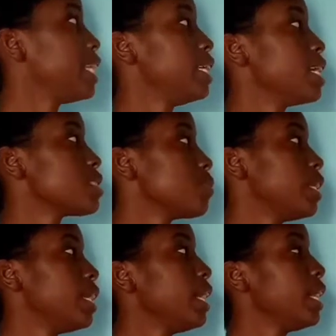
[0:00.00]
dx
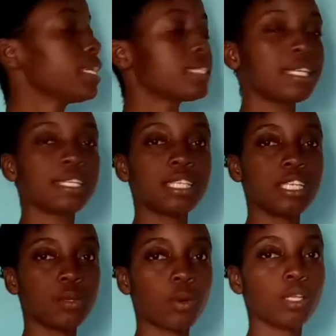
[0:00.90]
when x is
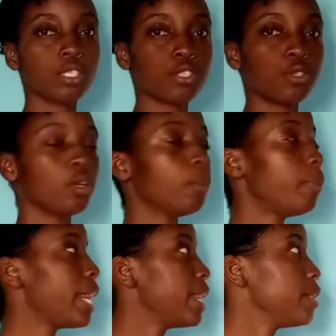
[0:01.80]
equal to
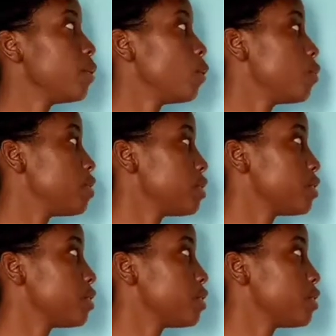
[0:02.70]
pi over